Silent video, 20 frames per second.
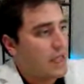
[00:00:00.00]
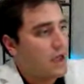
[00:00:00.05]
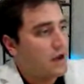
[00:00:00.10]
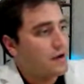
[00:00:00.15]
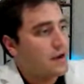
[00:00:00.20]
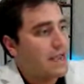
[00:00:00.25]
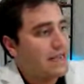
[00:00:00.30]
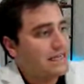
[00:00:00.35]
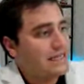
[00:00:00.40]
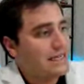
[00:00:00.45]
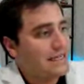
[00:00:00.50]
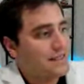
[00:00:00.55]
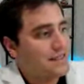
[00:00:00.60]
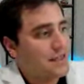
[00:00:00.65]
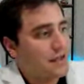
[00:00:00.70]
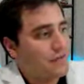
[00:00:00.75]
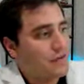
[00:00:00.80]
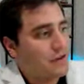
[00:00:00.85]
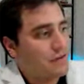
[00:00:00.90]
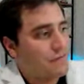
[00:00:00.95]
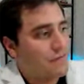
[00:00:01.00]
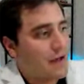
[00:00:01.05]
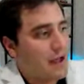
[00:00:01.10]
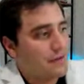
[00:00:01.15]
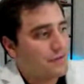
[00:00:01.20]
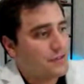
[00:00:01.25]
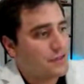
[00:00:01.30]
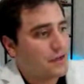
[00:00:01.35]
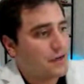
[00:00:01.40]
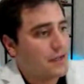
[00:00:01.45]
A
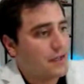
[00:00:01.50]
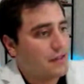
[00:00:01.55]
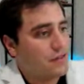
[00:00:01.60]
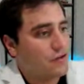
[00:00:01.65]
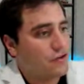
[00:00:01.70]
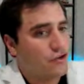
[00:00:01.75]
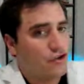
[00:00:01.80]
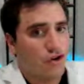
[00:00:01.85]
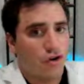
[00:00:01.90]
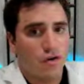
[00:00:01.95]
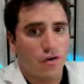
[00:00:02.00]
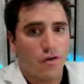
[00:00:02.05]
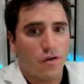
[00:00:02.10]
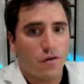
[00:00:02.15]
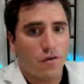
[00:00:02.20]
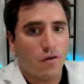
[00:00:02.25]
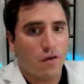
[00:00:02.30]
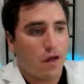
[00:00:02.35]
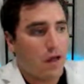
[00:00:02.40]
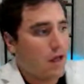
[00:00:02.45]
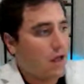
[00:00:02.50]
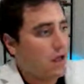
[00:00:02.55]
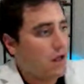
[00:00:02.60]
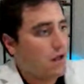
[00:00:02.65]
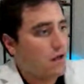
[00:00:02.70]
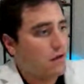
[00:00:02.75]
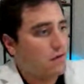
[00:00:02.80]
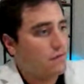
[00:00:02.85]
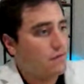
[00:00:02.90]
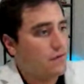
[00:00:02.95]
1975 study in the Journal
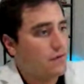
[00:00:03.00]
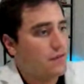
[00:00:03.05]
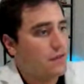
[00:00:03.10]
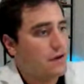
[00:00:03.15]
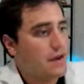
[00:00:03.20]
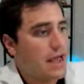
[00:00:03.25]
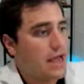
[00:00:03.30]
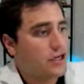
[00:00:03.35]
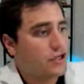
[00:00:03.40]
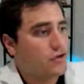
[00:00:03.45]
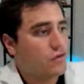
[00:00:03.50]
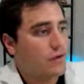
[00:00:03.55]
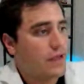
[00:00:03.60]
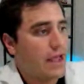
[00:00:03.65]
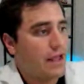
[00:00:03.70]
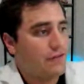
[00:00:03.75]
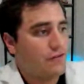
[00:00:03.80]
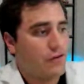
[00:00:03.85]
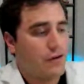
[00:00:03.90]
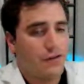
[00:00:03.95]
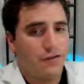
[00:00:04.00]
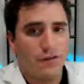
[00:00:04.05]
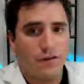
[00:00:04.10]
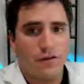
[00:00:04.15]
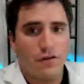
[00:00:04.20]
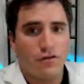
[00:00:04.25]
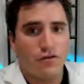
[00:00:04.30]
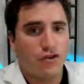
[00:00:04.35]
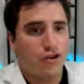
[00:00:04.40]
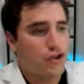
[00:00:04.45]
of the National Cancer
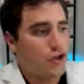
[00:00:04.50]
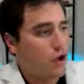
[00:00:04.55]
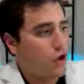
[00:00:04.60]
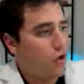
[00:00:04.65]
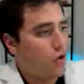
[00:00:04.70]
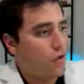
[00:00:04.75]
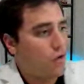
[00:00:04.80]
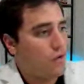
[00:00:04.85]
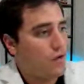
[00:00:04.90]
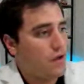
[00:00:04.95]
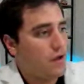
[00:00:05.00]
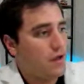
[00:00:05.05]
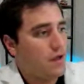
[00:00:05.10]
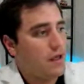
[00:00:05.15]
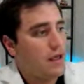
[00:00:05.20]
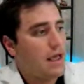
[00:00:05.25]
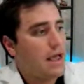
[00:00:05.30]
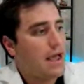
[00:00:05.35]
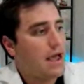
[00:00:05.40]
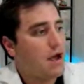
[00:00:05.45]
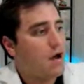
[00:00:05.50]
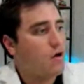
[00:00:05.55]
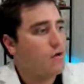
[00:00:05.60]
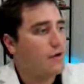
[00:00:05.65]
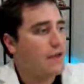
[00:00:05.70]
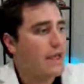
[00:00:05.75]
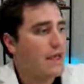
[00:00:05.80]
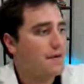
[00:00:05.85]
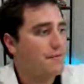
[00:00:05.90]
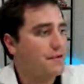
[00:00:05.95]
Institute showed how
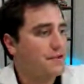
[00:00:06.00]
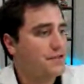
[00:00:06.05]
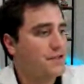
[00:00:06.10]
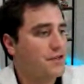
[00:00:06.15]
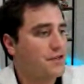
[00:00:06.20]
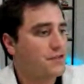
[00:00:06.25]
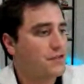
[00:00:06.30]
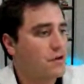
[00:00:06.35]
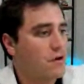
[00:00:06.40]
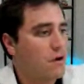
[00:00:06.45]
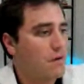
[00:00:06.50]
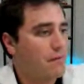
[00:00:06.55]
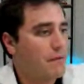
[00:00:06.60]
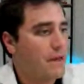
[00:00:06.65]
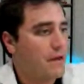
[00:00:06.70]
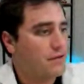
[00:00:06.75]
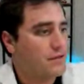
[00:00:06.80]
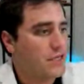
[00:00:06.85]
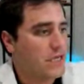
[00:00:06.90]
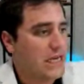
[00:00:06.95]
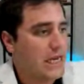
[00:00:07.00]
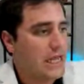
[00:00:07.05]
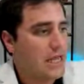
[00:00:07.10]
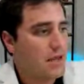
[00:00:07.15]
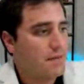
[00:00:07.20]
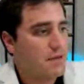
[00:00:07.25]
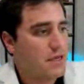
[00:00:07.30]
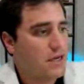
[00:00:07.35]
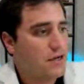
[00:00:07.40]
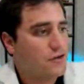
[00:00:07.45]
cannabis and its compounds
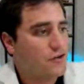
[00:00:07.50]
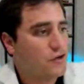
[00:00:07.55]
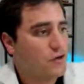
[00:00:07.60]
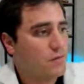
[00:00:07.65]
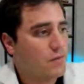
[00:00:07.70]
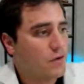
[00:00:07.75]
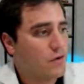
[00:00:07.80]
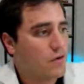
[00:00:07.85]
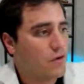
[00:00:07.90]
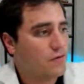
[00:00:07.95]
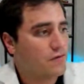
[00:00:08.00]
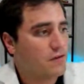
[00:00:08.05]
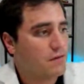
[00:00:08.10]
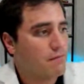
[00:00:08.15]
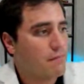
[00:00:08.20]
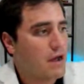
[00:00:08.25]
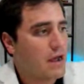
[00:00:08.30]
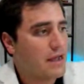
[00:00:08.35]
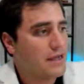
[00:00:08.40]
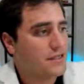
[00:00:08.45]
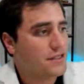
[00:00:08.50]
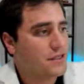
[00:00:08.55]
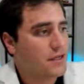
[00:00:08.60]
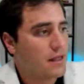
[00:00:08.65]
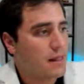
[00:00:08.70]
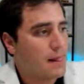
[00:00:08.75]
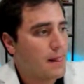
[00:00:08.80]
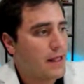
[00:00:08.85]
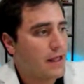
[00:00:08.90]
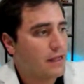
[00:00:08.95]
inhibited tumor growth in mice,
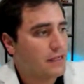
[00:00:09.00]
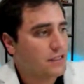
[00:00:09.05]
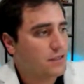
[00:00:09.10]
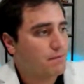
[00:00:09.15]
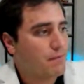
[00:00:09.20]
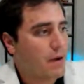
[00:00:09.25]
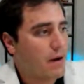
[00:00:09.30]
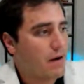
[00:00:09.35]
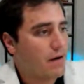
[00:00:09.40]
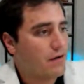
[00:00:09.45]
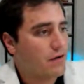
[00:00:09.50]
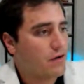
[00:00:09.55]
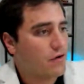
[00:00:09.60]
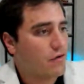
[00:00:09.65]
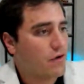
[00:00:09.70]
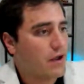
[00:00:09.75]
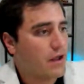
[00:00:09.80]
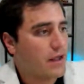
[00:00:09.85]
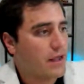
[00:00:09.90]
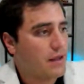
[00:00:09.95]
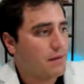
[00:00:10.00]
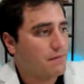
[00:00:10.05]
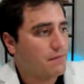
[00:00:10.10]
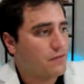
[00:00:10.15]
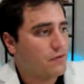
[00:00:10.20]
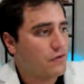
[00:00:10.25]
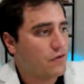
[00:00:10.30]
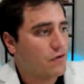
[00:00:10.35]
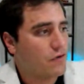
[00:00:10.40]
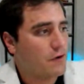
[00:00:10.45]
inspiring him
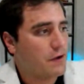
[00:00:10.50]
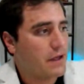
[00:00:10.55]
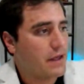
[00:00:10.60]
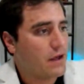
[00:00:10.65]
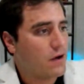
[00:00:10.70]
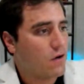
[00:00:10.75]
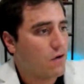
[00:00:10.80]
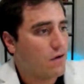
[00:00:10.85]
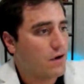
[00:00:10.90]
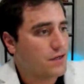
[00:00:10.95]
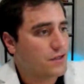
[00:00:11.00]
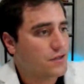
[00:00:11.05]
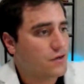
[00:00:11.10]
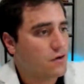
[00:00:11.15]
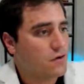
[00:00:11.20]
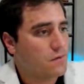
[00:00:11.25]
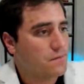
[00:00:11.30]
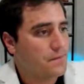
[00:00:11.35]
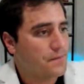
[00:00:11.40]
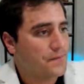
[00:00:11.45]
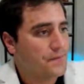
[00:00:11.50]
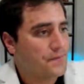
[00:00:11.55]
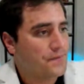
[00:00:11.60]
to create RSO.